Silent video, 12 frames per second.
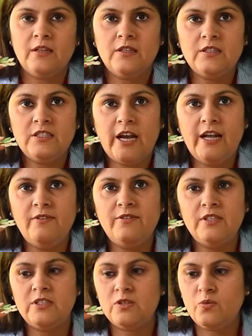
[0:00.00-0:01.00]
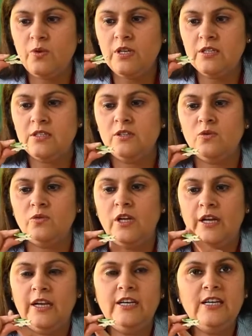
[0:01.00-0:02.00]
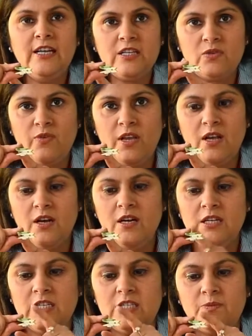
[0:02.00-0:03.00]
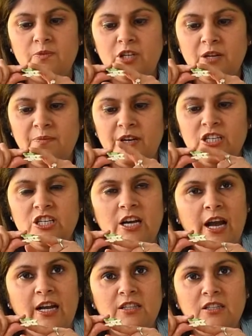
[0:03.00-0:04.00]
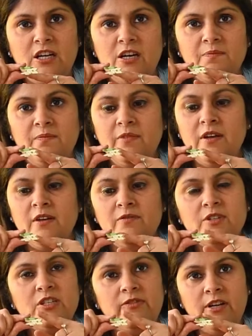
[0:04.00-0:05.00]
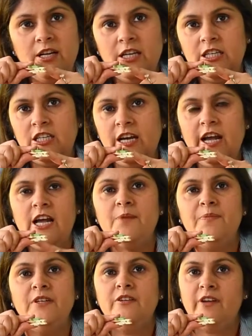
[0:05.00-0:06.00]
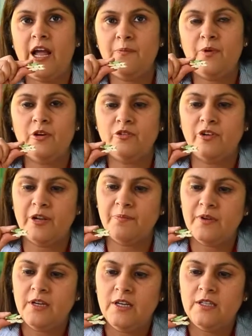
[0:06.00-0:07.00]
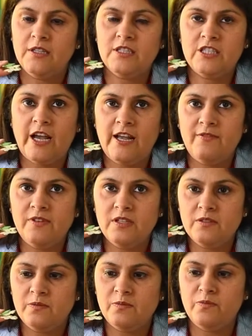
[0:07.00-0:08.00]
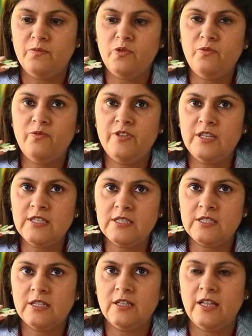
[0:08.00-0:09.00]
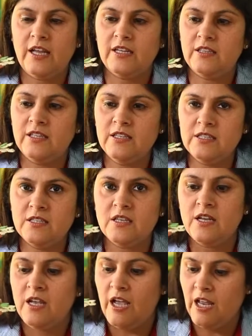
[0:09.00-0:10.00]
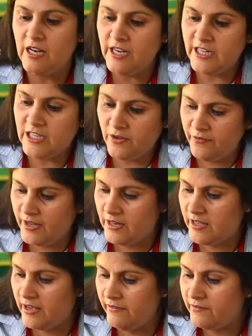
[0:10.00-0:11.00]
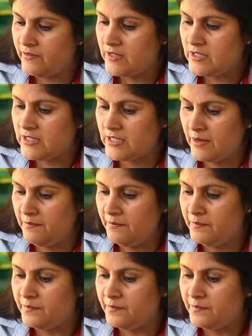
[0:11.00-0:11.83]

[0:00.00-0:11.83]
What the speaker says: The child will squeeze, so the index finger is putting pressure and thumb, which will later help in tripod grip. The child will move this like this, and later we will give some